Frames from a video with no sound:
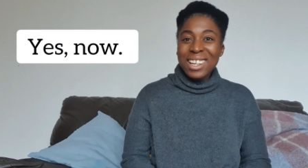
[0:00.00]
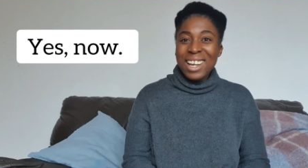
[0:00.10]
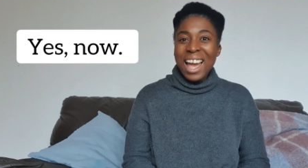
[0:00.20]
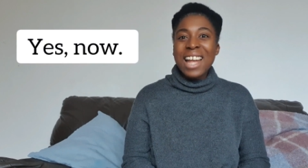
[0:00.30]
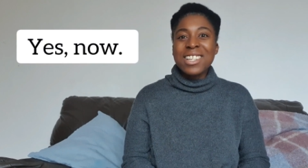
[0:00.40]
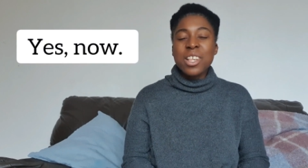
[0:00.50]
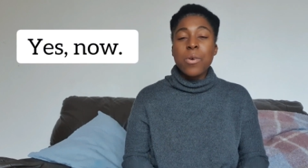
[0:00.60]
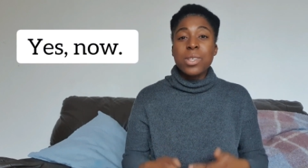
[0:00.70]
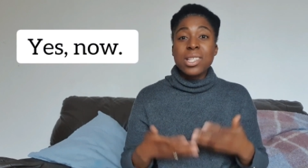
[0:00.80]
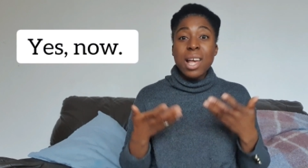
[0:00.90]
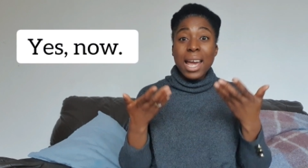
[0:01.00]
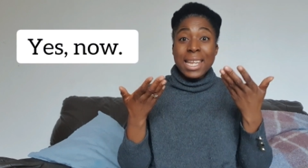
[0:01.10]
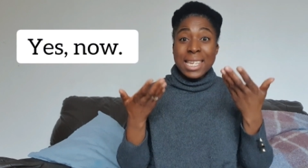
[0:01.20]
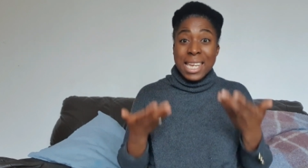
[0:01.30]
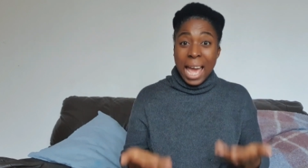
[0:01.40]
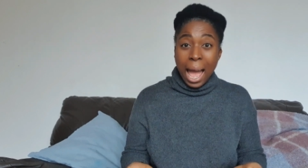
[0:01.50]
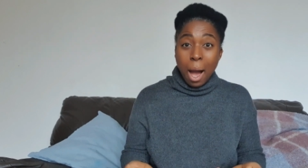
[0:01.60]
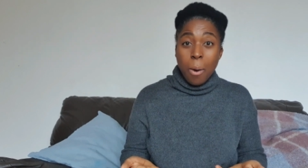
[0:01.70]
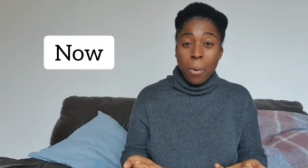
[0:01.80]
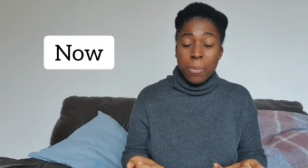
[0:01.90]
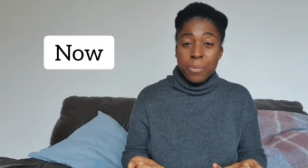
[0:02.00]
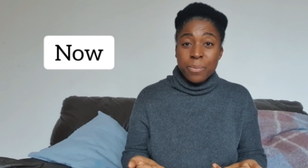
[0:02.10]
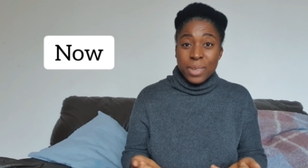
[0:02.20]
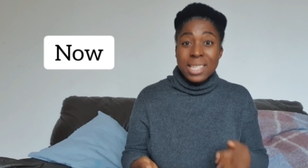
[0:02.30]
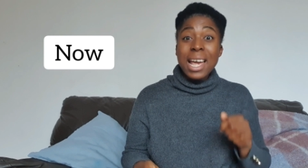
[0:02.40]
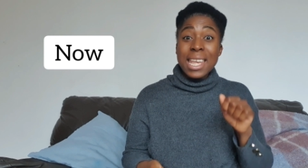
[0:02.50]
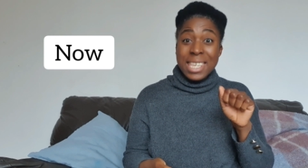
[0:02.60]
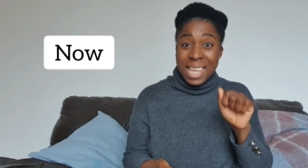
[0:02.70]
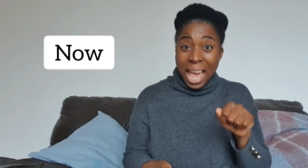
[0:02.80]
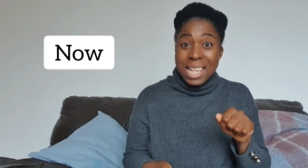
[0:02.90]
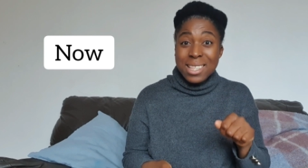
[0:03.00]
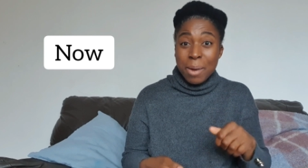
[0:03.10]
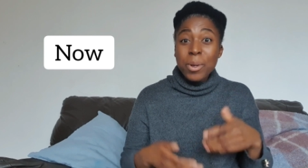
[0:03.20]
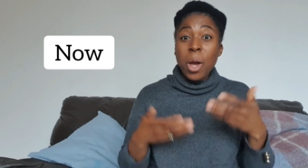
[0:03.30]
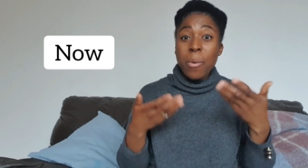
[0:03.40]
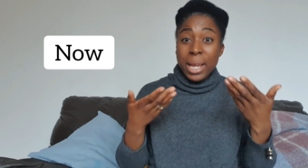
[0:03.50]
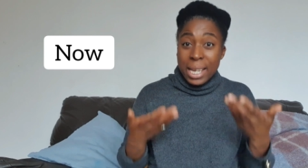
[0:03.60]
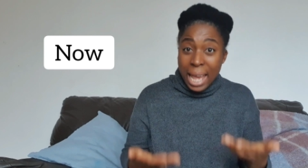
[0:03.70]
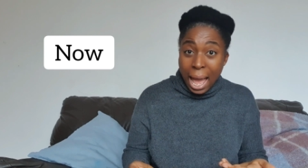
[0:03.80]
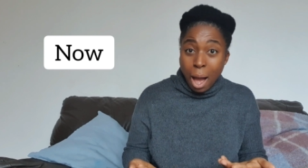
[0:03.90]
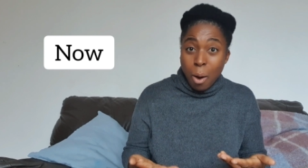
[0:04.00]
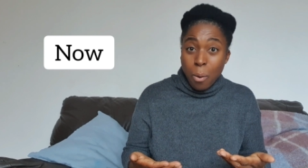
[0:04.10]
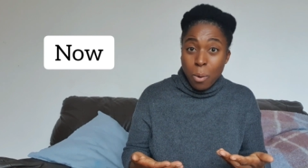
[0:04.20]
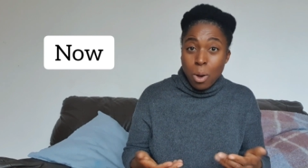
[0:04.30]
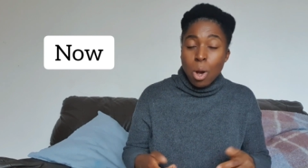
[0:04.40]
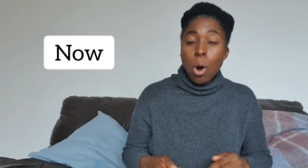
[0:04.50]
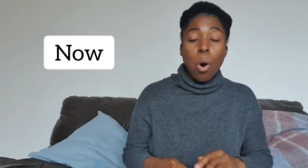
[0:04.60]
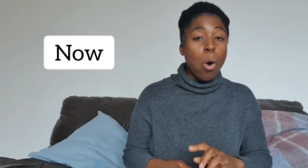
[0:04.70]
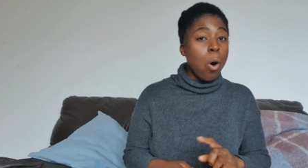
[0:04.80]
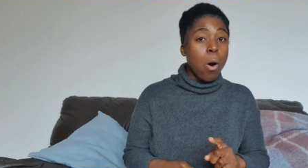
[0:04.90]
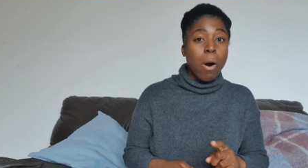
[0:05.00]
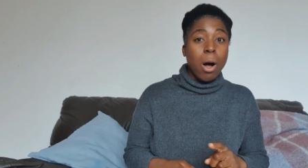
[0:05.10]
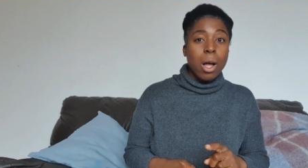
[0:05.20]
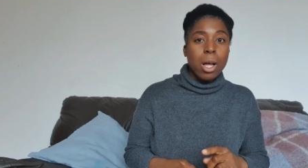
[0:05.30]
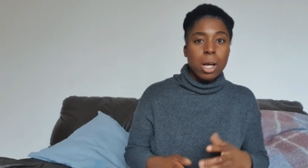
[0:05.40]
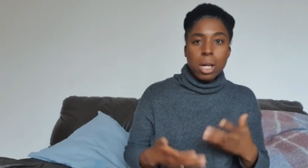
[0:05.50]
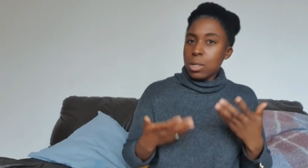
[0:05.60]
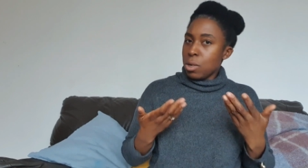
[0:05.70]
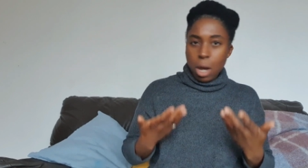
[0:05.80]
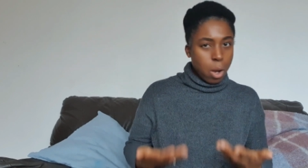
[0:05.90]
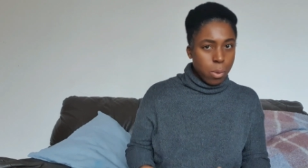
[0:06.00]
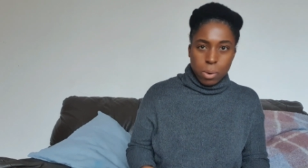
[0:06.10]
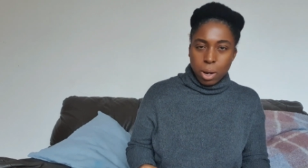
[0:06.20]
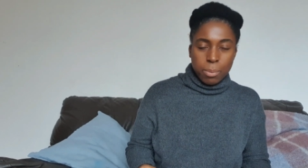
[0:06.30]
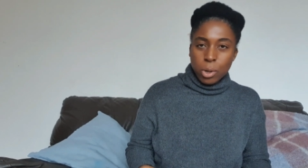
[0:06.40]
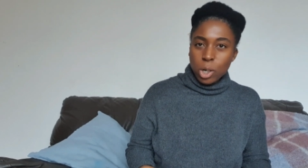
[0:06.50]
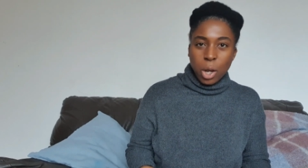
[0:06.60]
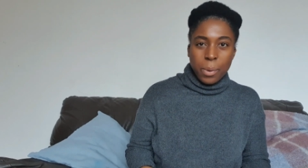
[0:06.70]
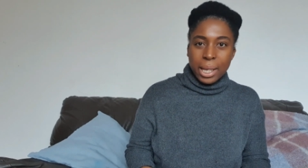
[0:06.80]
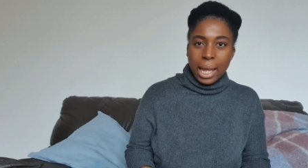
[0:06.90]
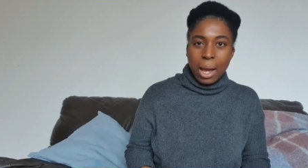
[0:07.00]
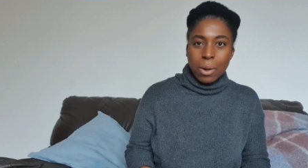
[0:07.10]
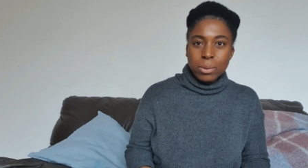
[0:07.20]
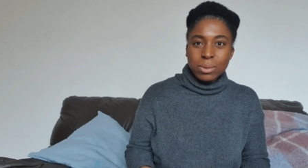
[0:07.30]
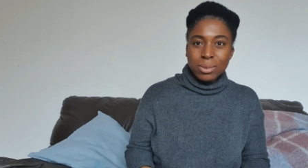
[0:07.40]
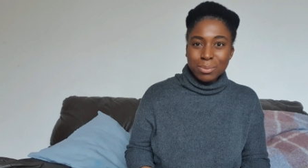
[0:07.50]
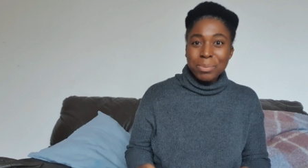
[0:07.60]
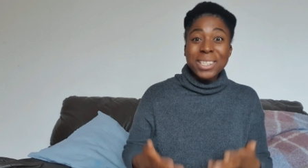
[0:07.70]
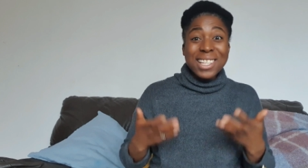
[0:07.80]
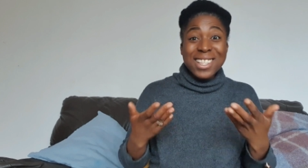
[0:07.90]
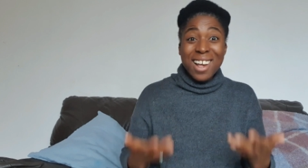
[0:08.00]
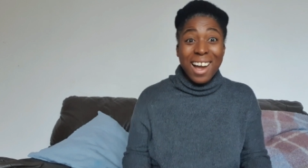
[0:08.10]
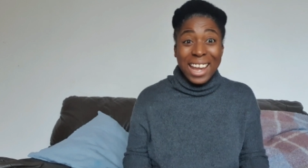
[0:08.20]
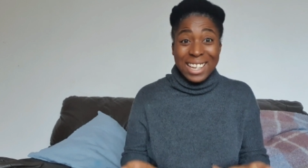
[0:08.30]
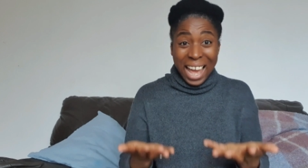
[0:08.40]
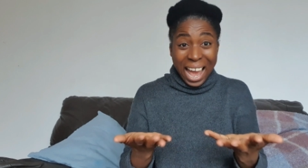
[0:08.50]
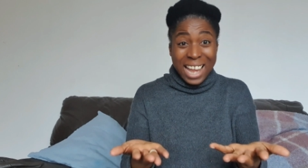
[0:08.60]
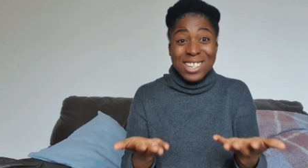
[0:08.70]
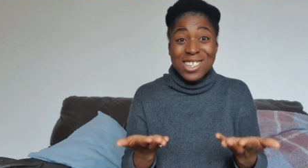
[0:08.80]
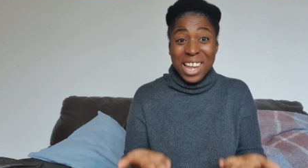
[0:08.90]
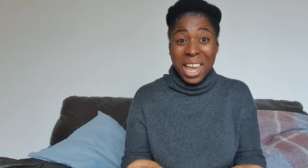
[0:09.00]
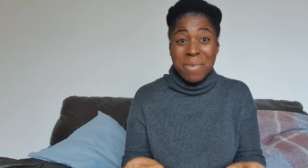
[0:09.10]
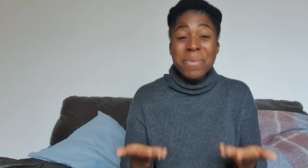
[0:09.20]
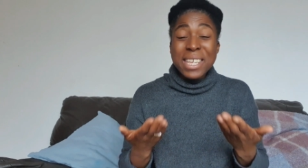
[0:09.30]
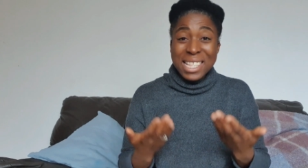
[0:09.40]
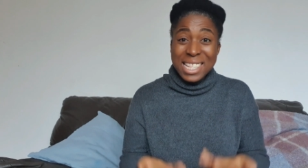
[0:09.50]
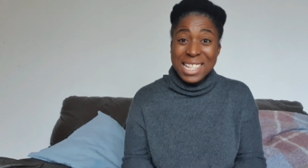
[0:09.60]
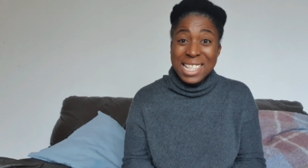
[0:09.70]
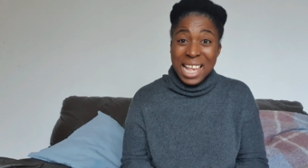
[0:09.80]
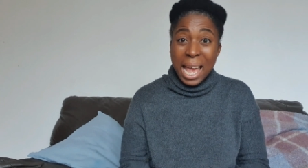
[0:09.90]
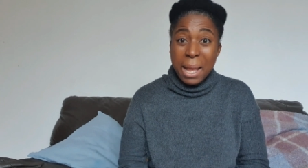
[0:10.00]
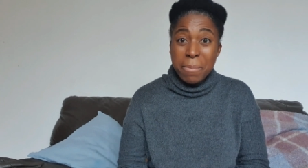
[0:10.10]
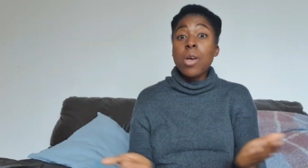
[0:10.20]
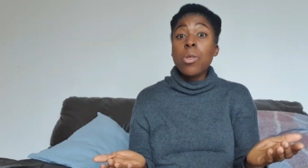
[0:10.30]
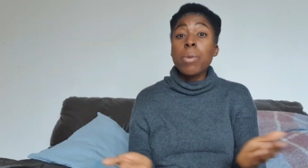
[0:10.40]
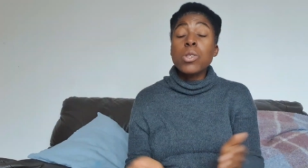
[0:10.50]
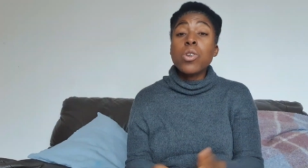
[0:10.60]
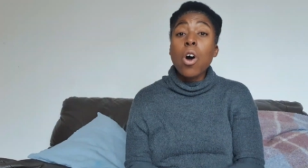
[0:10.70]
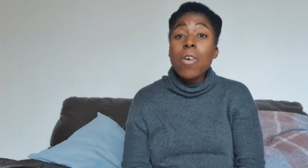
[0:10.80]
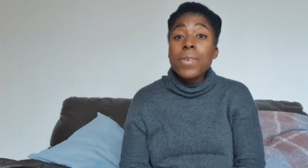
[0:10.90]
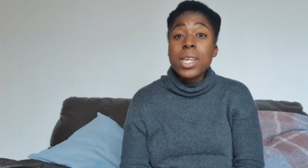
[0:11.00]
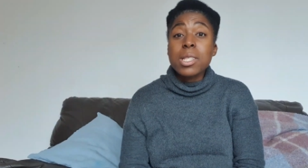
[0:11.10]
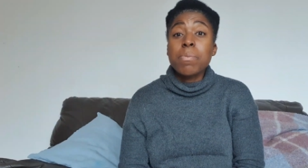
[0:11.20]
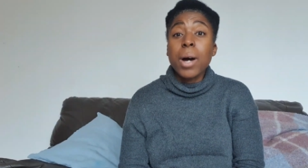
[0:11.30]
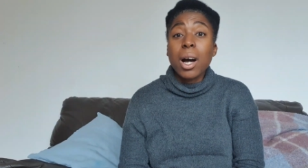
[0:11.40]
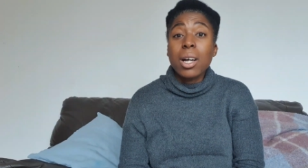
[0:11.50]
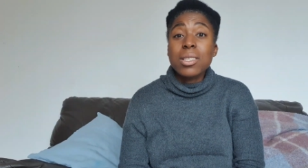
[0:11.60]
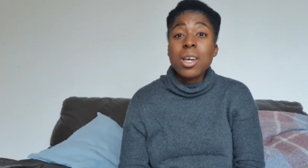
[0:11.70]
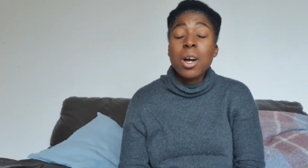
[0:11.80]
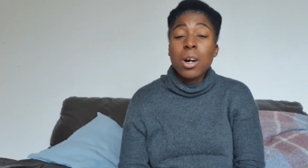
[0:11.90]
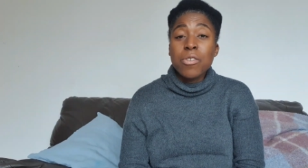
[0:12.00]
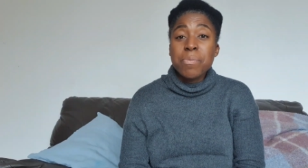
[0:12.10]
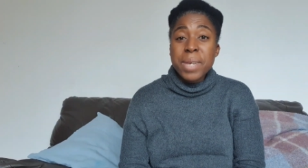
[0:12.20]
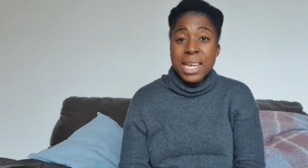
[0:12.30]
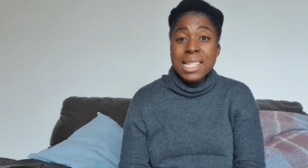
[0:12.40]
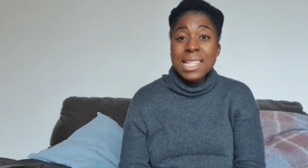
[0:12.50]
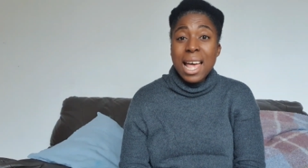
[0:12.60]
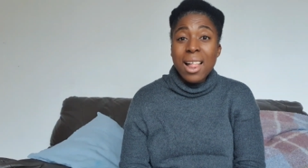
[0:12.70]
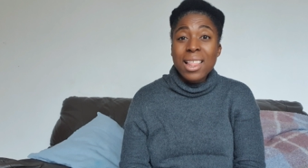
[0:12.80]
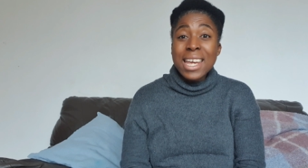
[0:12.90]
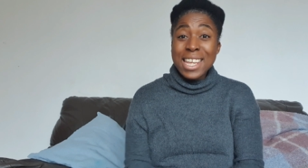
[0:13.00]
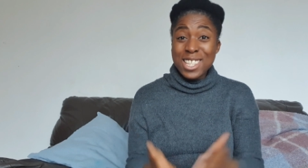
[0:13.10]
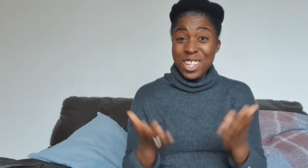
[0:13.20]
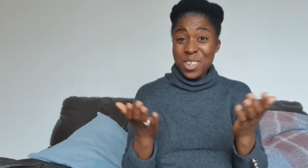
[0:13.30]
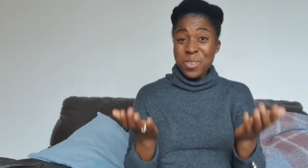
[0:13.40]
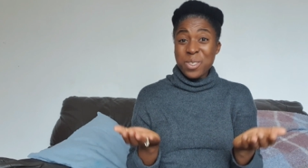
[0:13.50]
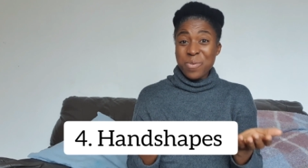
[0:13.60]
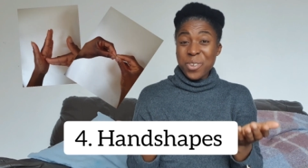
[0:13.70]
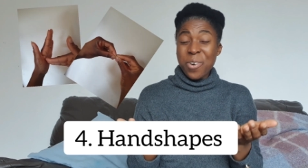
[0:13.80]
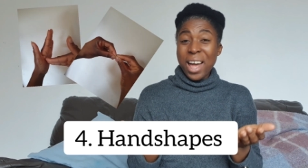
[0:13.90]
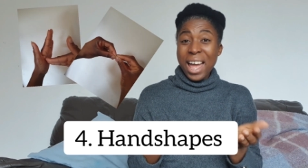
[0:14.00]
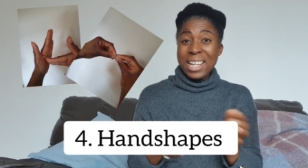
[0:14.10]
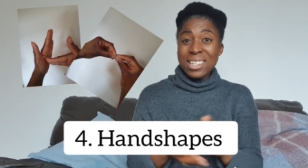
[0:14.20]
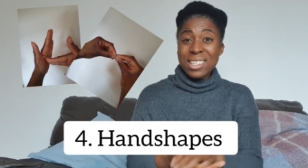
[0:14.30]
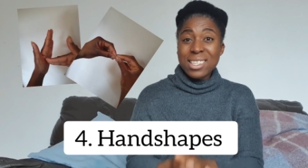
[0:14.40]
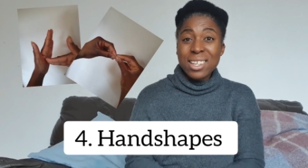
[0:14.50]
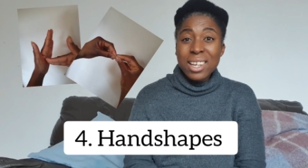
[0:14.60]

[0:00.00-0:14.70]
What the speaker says: And so the sign now is like, yes, I'm going now, or no, I'm not going now. But the sign, the handshake is the same. So the most obvious part of BSL is the use of your hands.